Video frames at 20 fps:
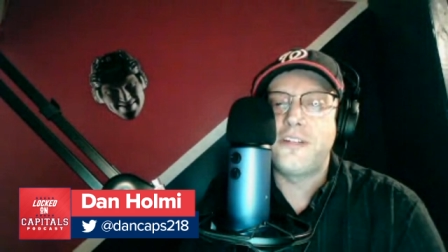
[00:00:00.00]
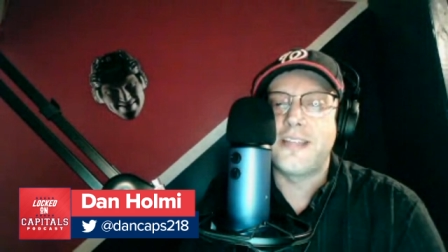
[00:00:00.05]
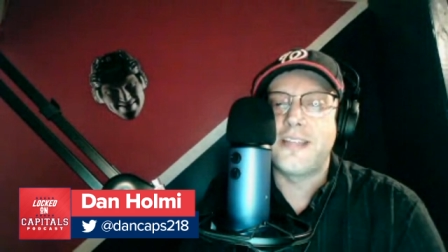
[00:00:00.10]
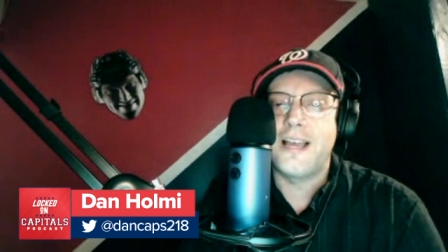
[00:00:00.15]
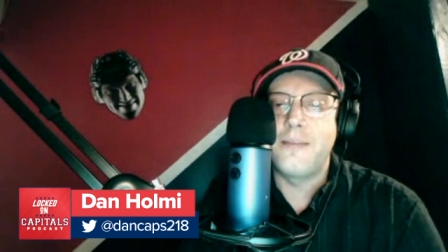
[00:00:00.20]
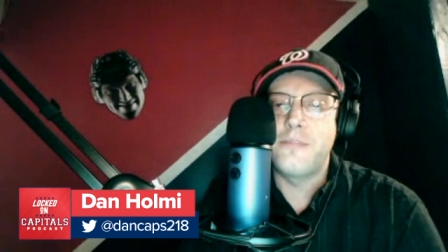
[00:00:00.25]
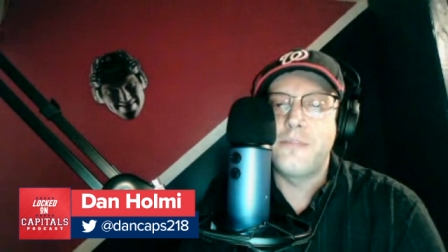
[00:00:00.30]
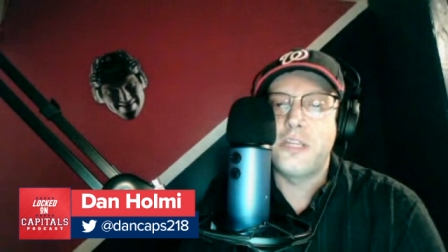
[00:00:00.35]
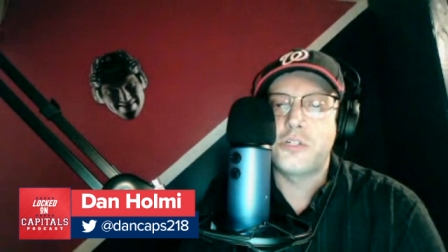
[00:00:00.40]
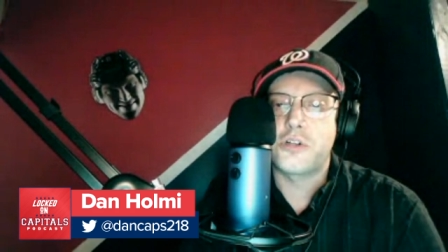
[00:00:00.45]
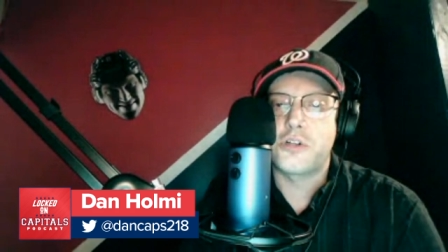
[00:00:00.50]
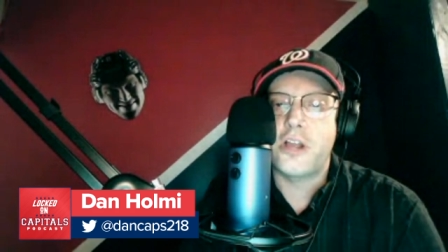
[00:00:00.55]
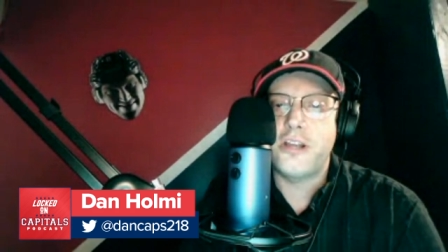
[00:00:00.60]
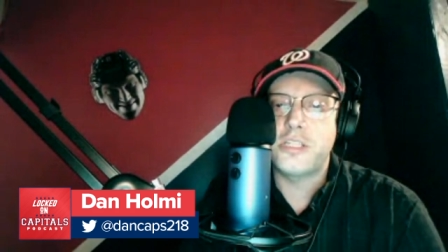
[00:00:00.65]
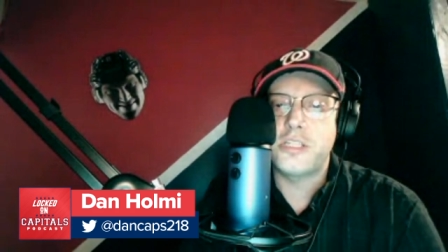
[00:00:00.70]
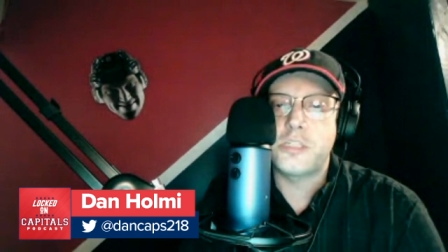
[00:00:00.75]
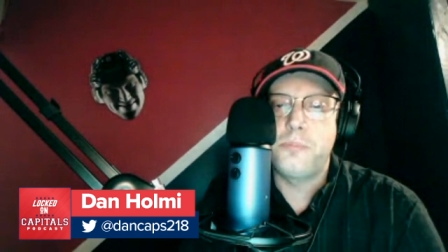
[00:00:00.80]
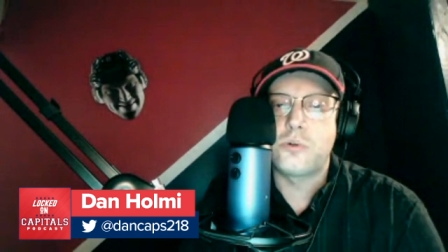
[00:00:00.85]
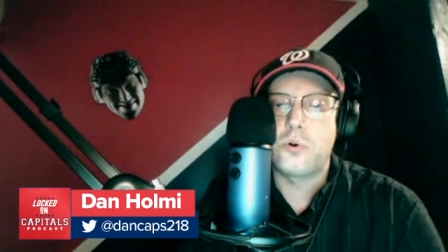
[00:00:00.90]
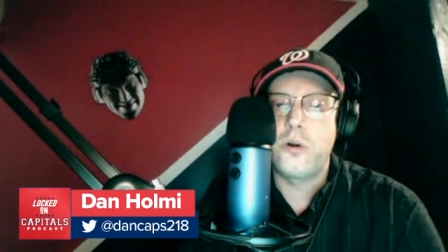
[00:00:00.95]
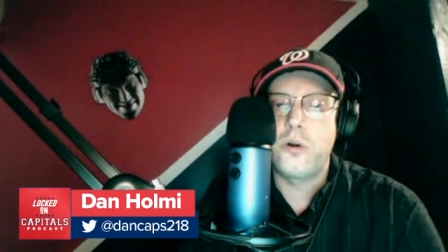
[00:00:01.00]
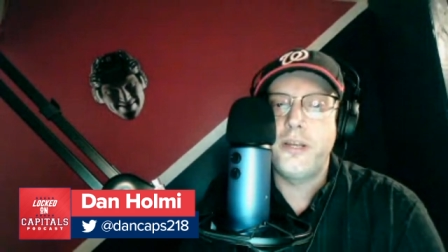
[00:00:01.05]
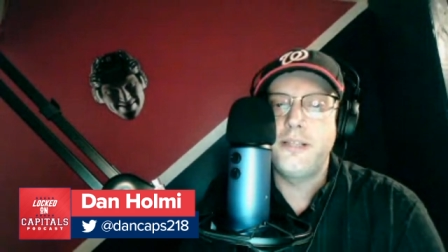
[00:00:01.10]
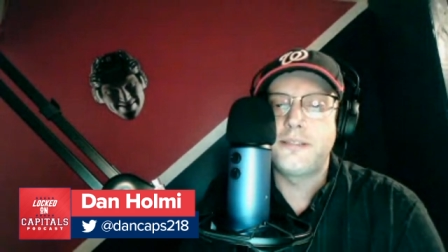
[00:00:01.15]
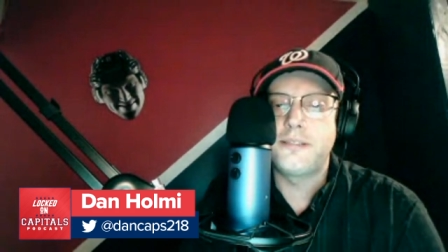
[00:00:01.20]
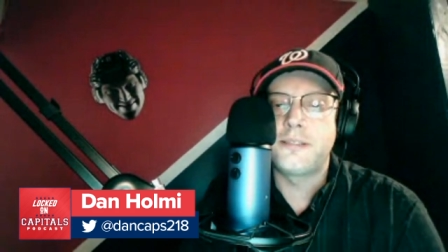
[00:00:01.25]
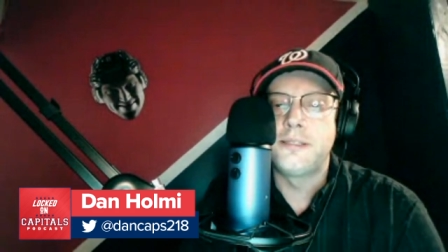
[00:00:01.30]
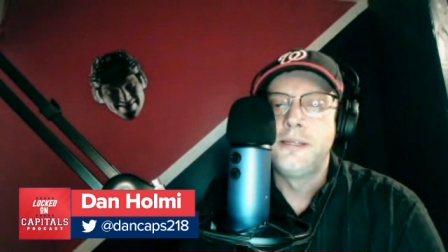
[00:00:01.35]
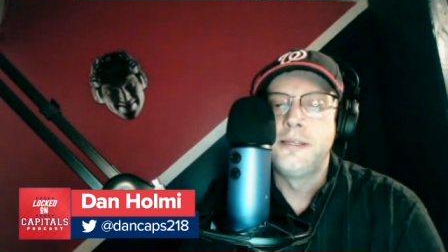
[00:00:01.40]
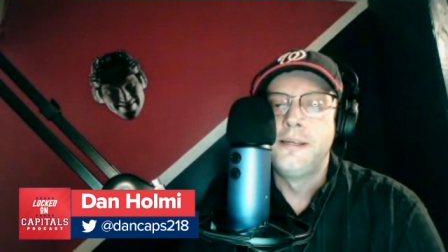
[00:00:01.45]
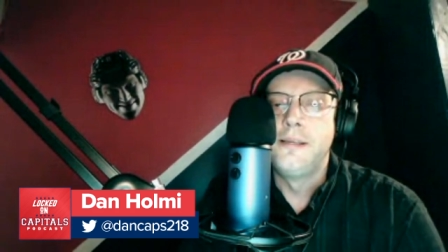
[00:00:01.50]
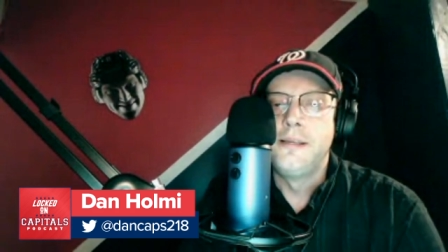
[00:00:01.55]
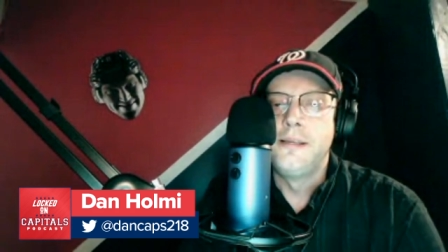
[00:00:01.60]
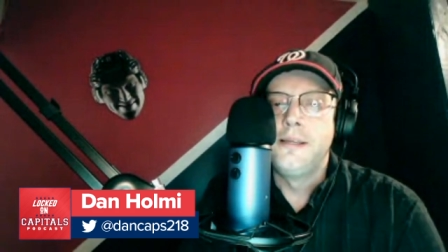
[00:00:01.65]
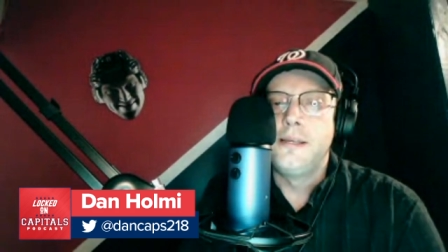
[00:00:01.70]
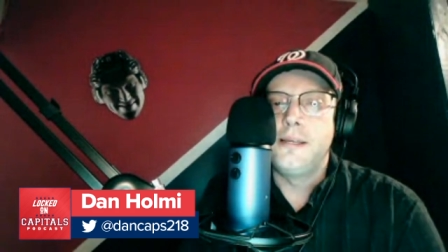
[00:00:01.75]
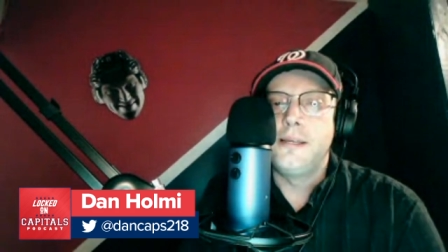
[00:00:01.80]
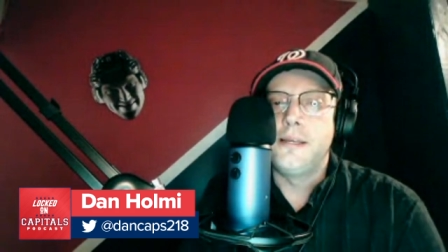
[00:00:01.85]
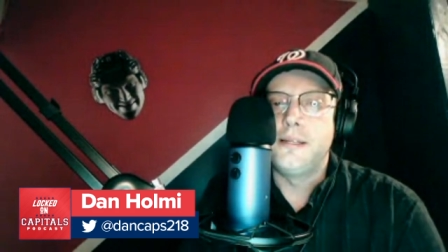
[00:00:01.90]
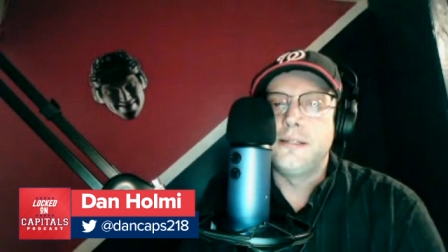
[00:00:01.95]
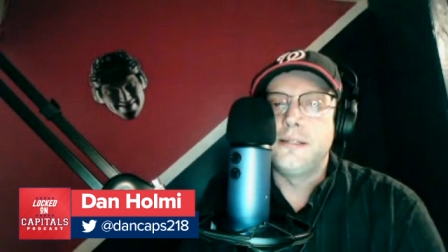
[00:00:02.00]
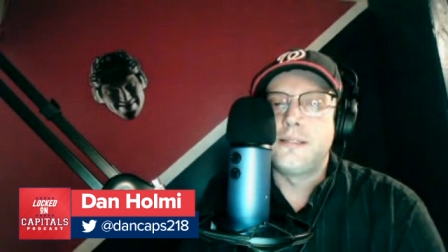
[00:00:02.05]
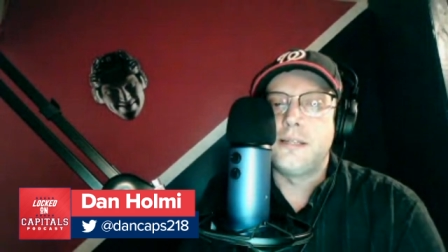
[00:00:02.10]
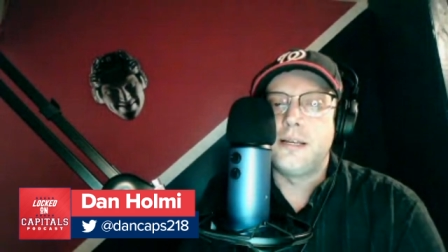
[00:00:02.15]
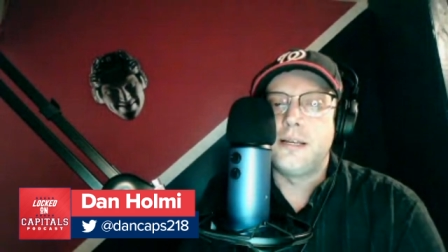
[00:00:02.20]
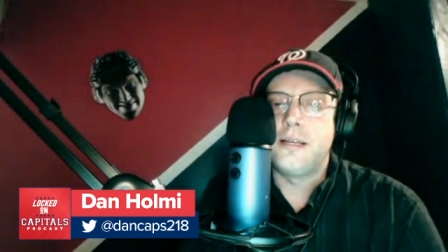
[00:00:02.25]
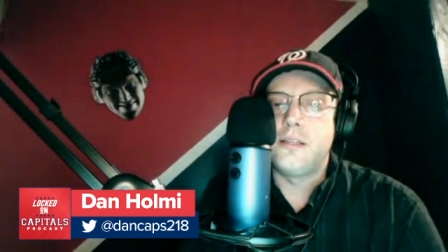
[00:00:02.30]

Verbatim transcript: they try to spin stories. And,